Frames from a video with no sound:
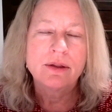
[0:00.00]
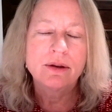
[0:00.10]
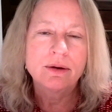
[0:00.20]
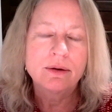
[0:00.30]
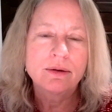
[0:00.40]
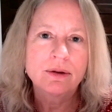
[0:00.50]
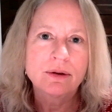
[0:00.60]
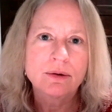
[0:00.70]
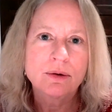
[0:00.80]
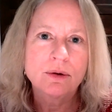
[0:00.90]

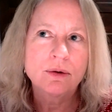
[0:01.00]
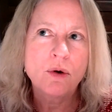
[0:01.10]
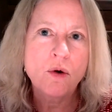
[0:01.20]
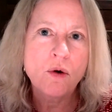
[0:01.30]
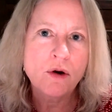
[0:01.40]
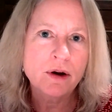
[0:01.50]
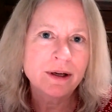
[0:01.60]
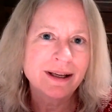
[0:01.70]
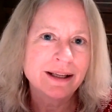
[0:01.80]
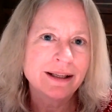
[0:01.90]
The court
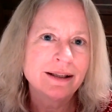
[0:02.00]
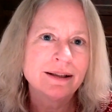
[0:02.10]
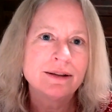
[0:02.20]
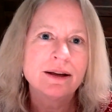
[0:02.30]
in